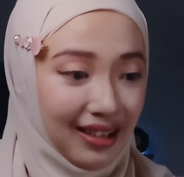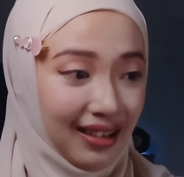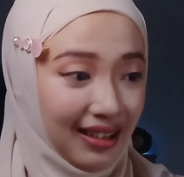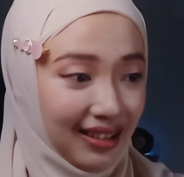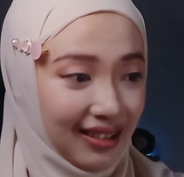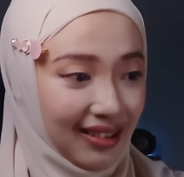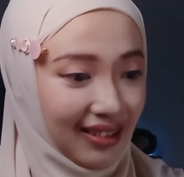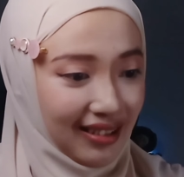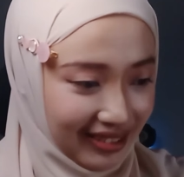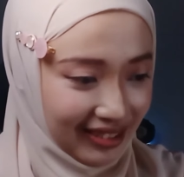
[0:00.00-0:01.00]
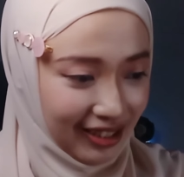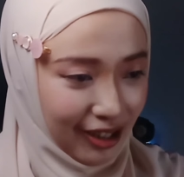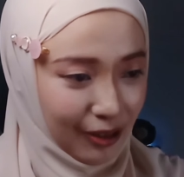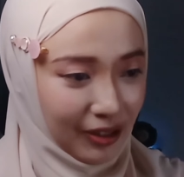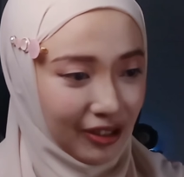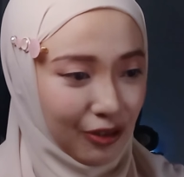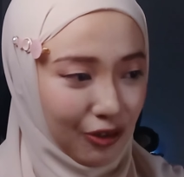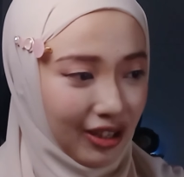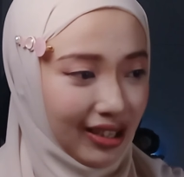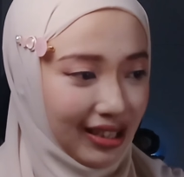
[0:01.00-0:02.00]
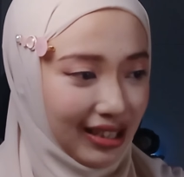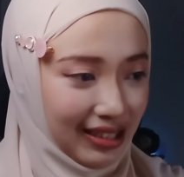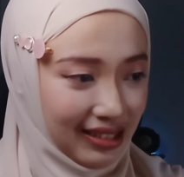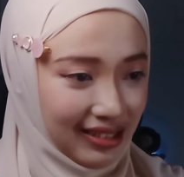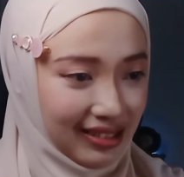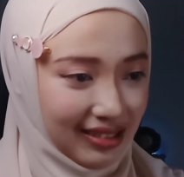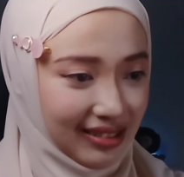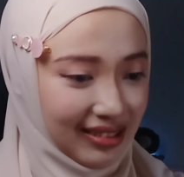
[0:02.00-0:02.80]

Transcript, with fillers: Yeah, this is how he's training.